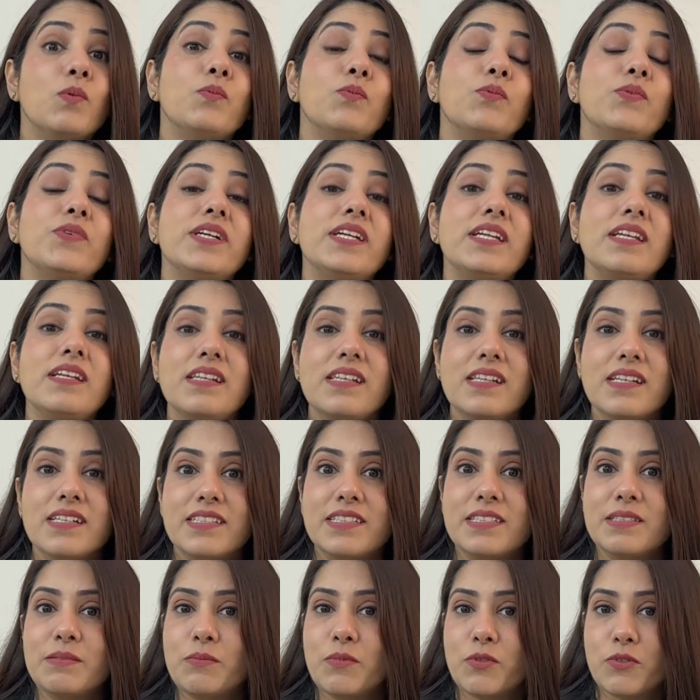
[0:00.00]
We'll
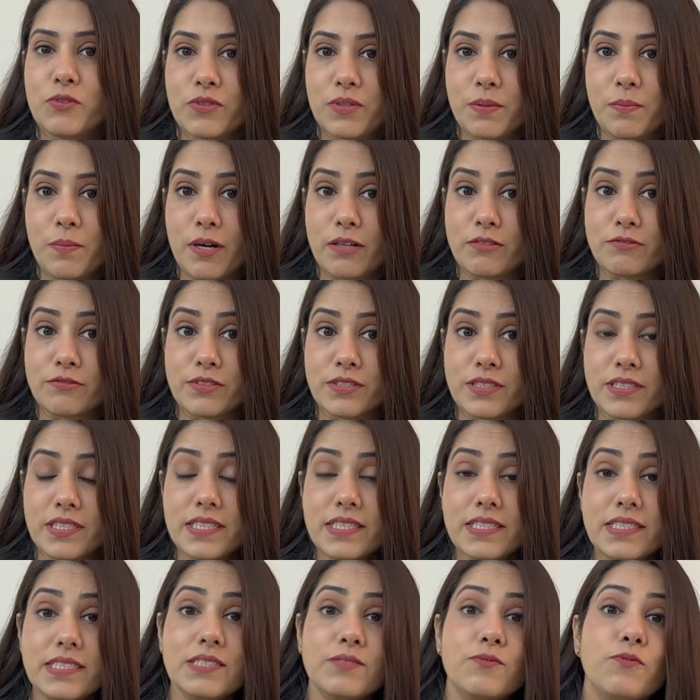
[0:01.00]
learn more about
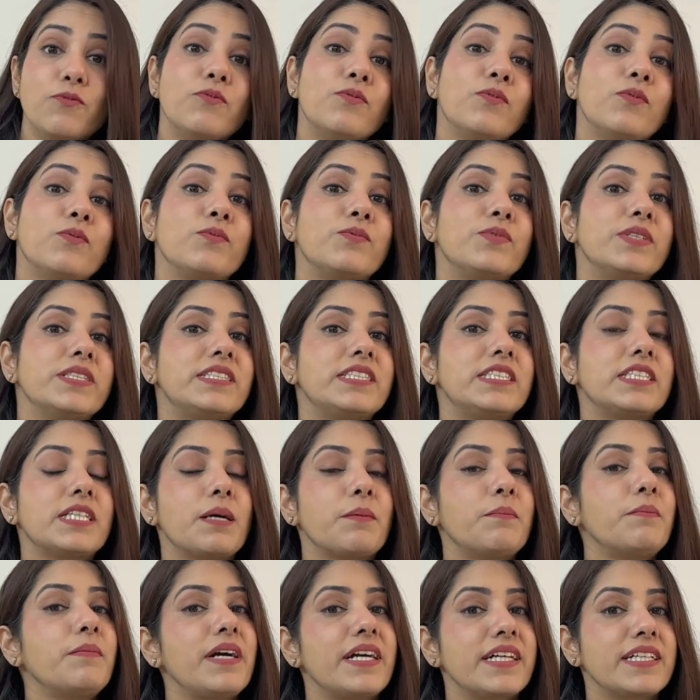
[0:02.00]
this with
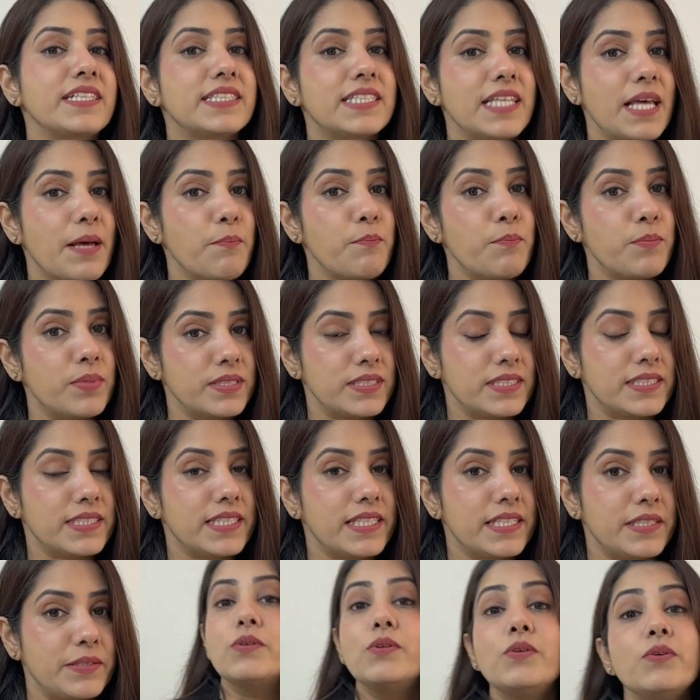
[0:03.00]
some examples
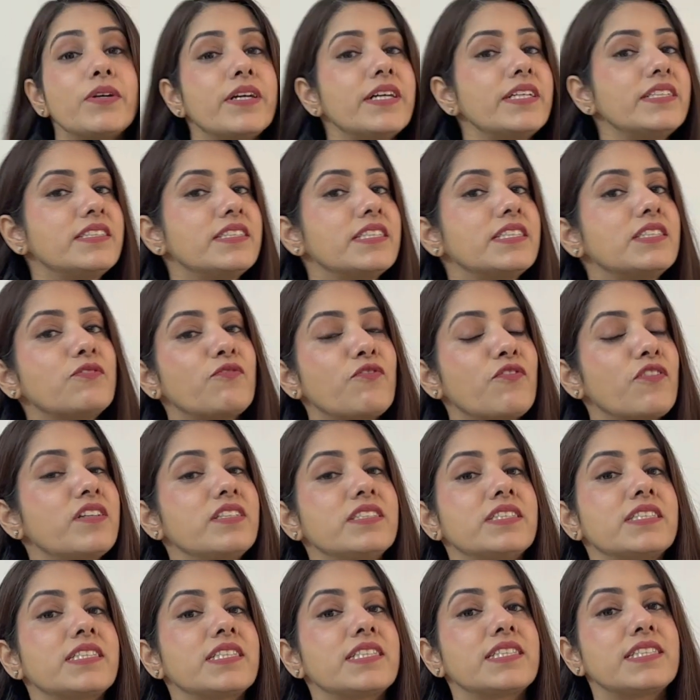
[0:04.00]
here. Look at this
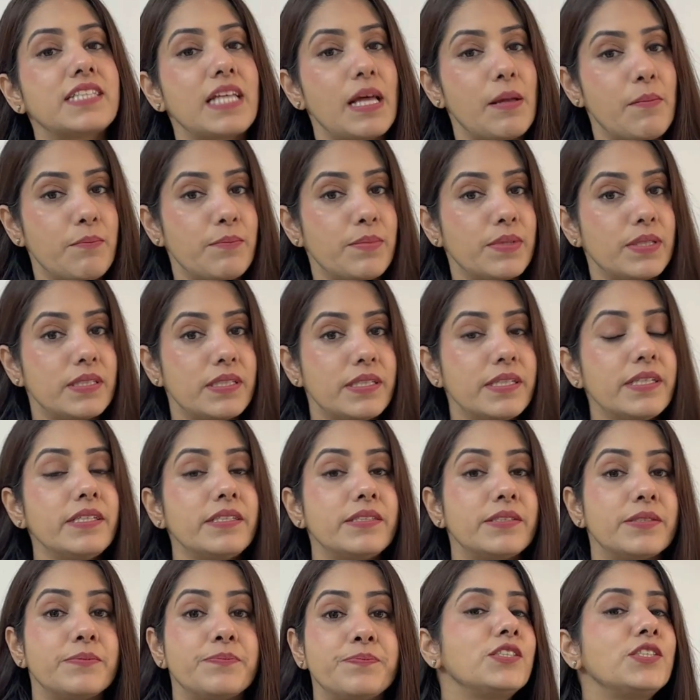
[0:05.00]
first example
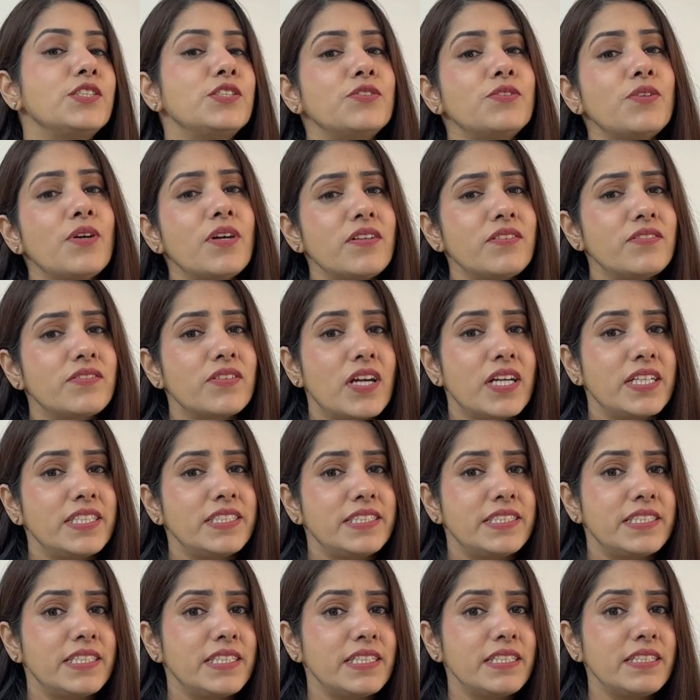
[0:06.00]
here. You are
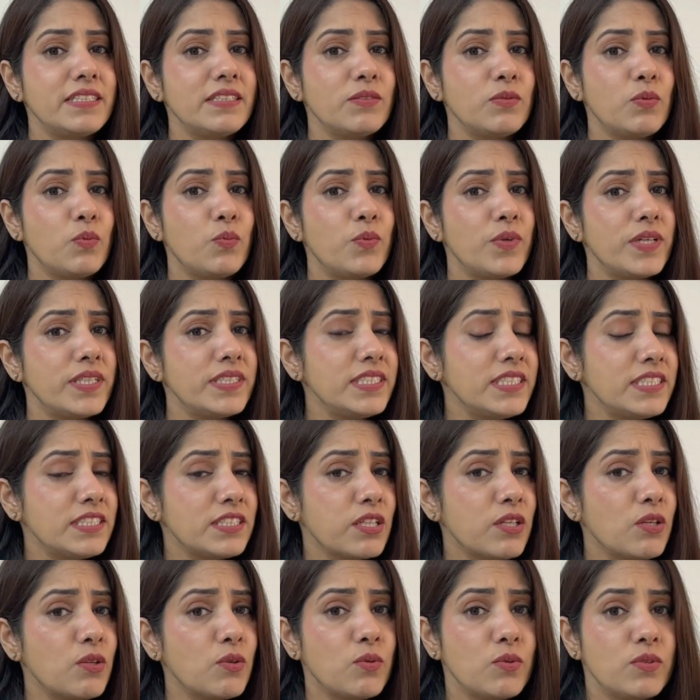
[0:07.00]
writing very
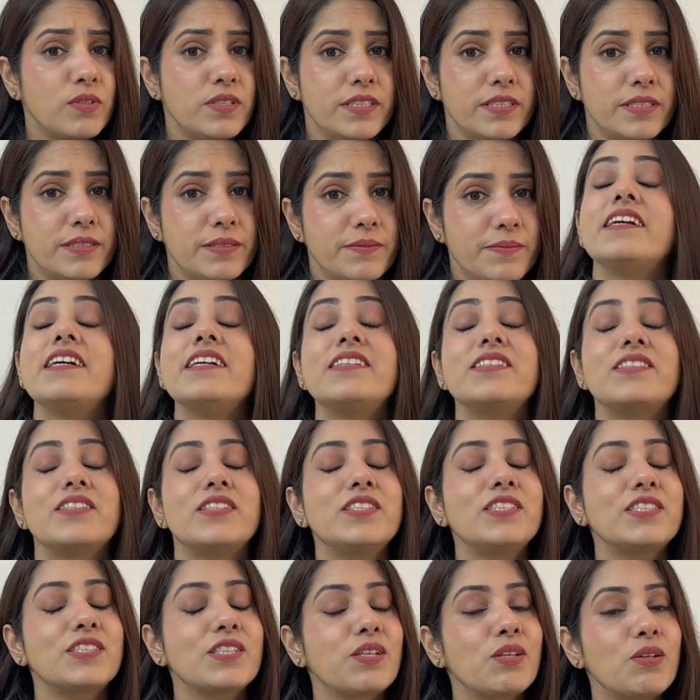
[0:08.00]
slowly. Here,
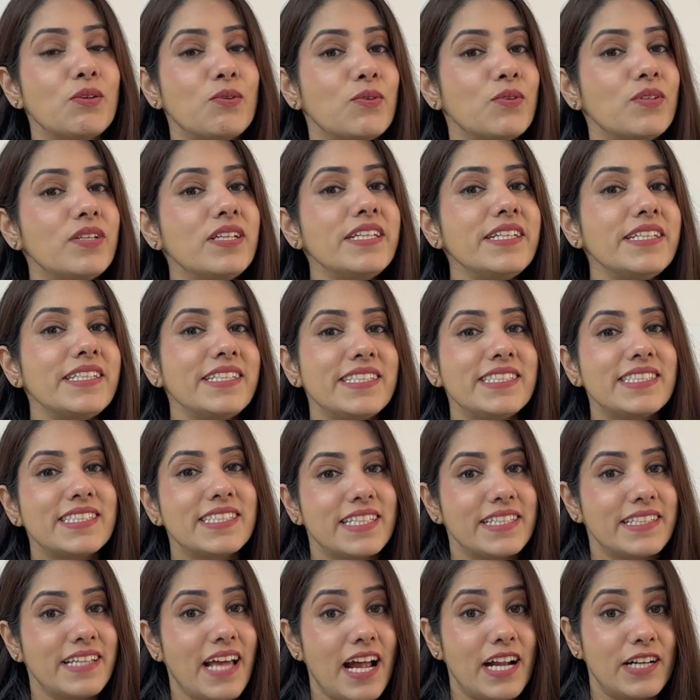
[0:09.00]
slowly is
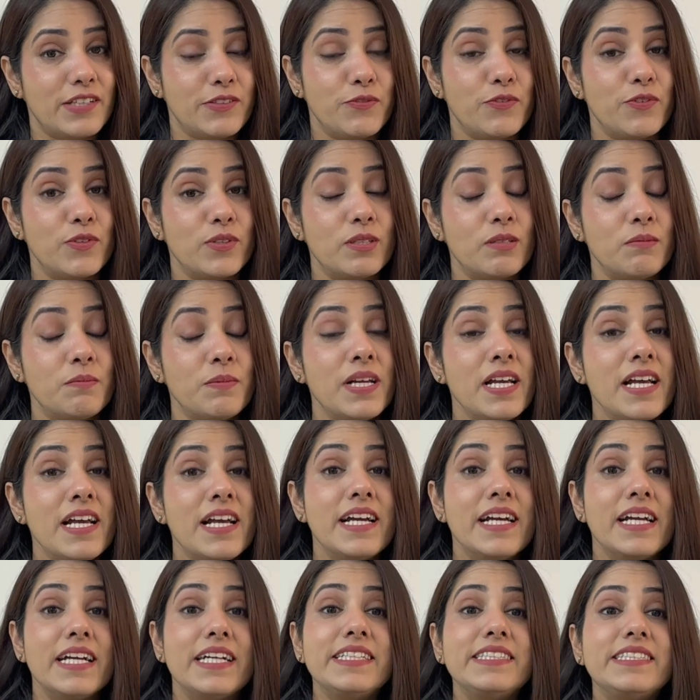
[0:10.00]
an adverb.
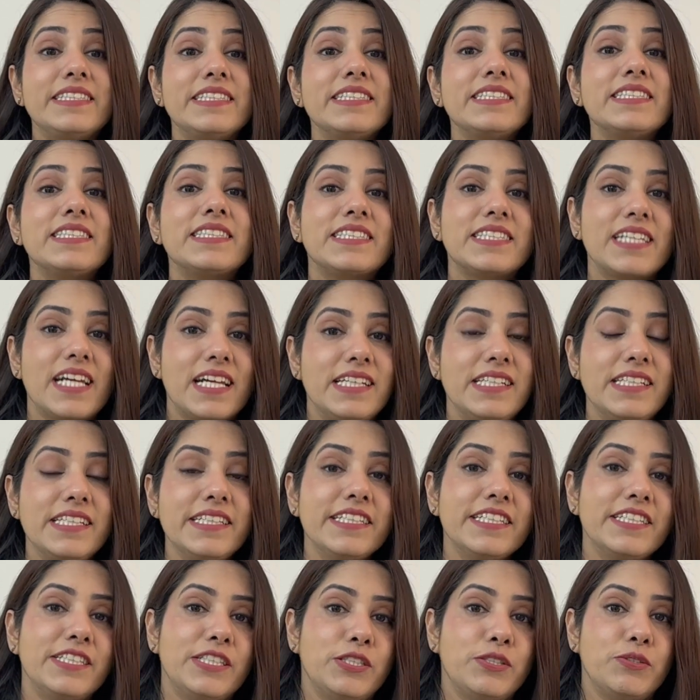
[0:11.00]
It is
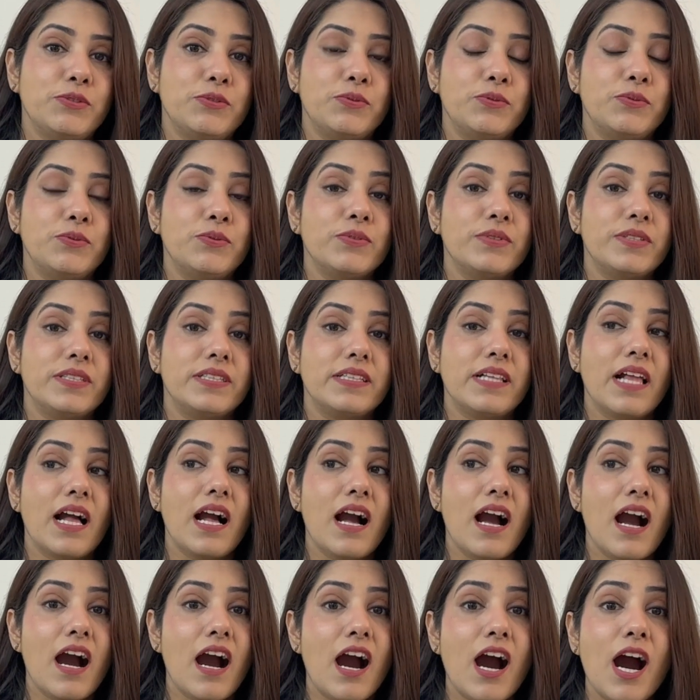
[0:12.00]
telling you
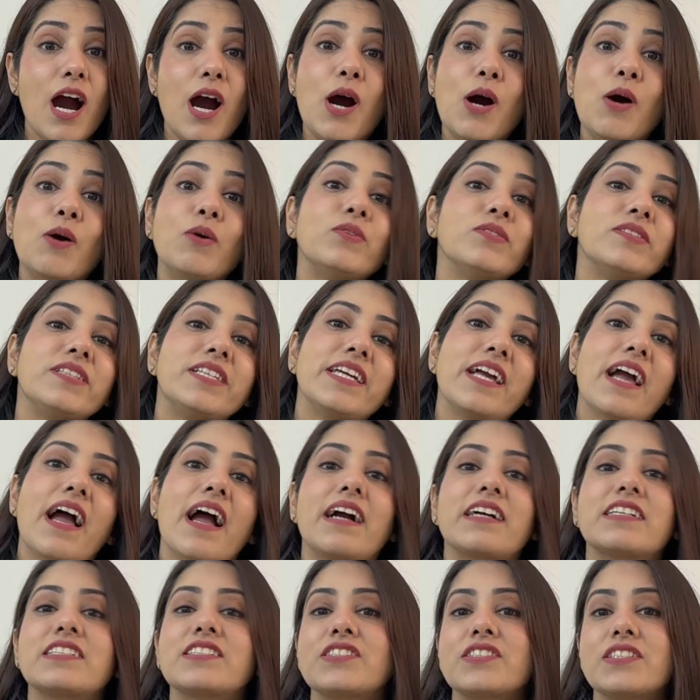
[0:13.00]
how the
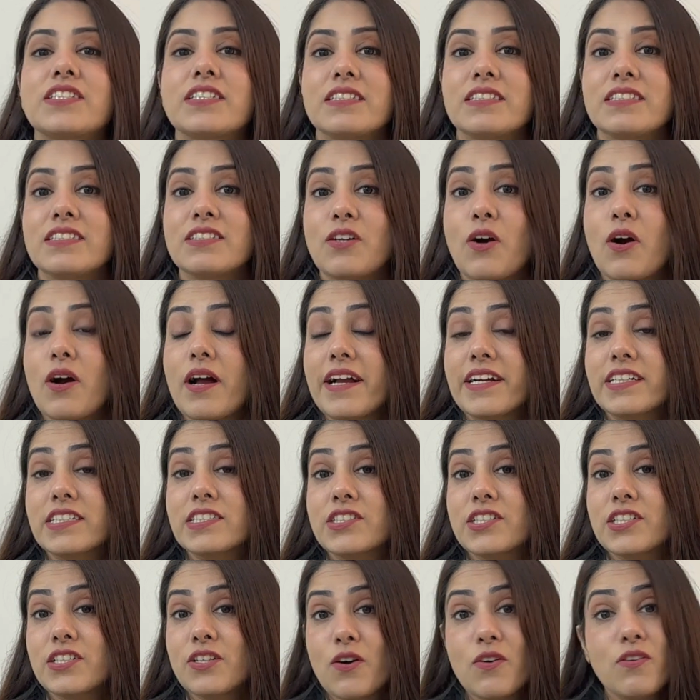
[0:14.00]

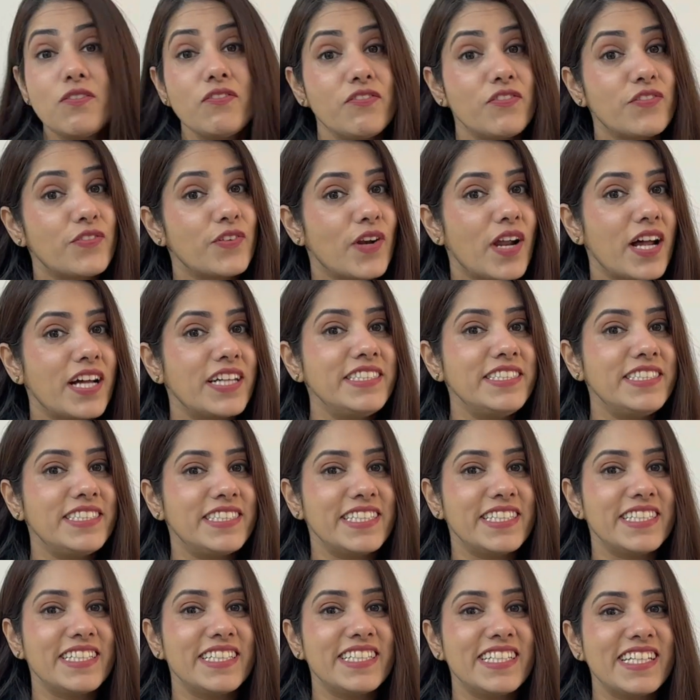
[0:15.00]
action of
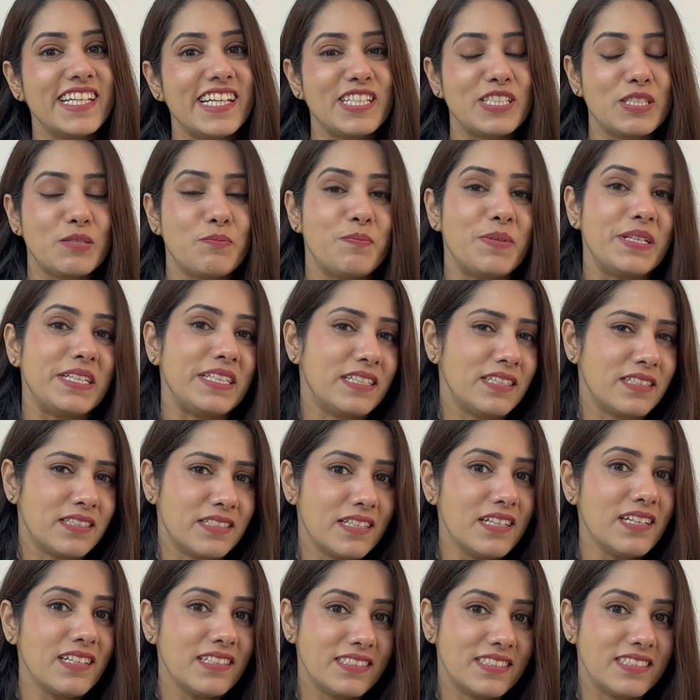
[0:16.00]
writing is being
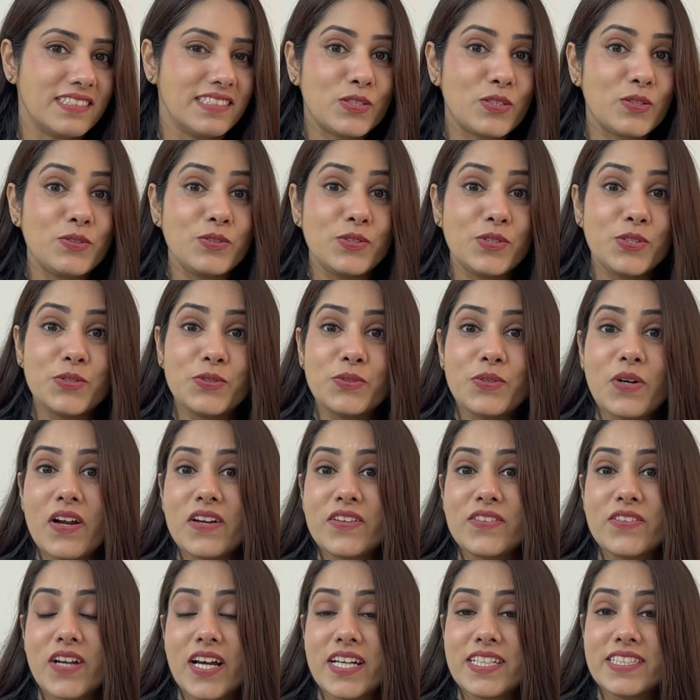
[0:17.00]
done. So you are
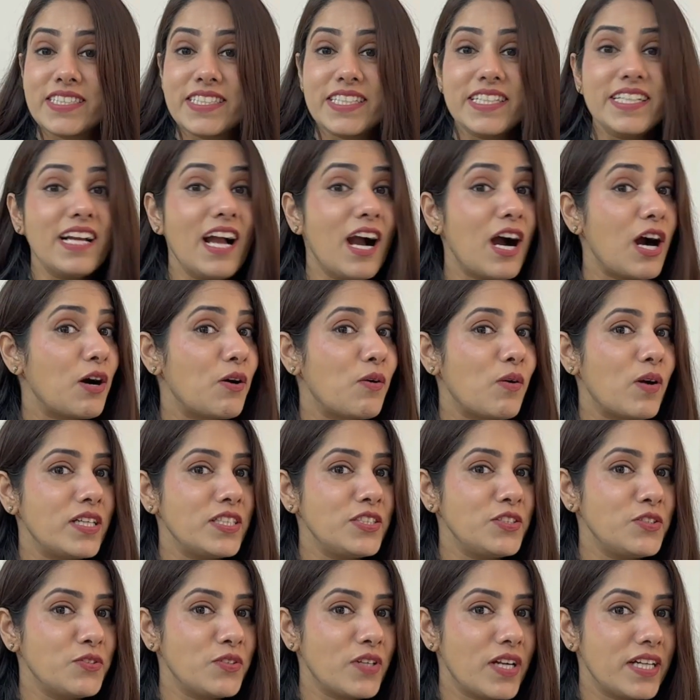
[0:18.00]
writing, how are
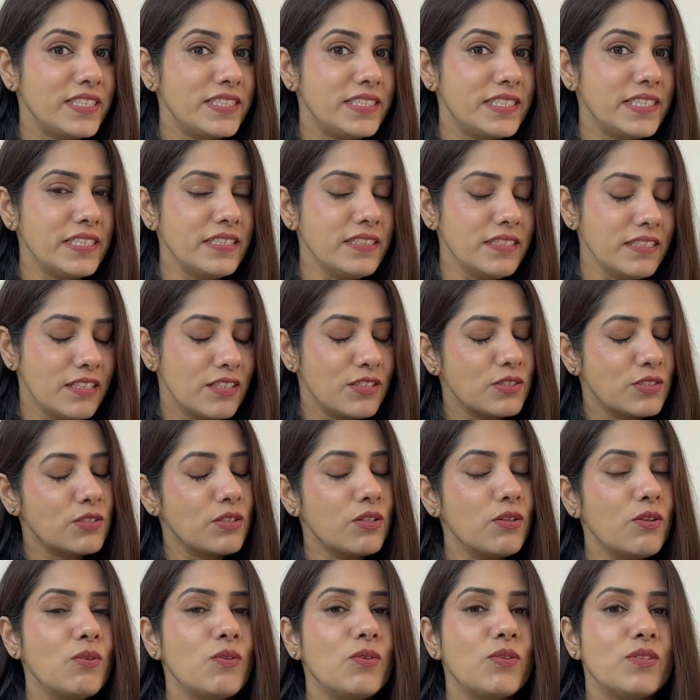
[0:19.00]
you writing?
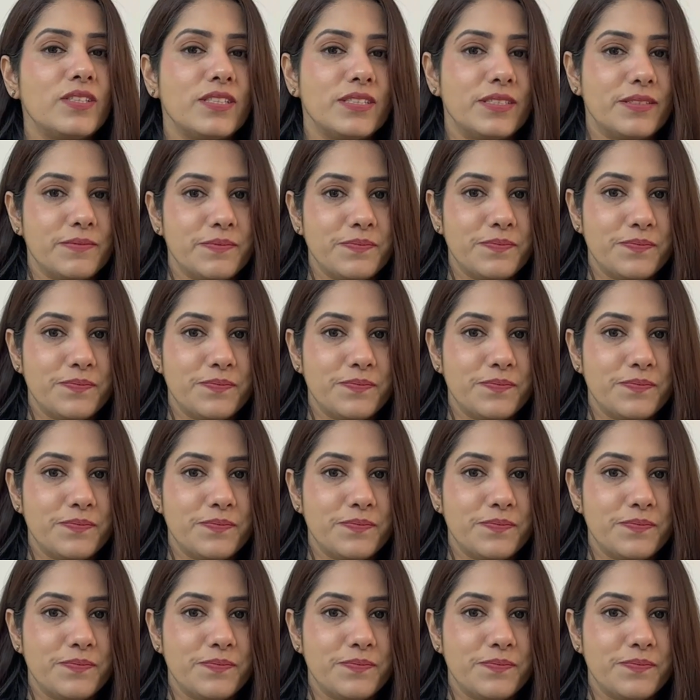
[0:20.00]
Slowly.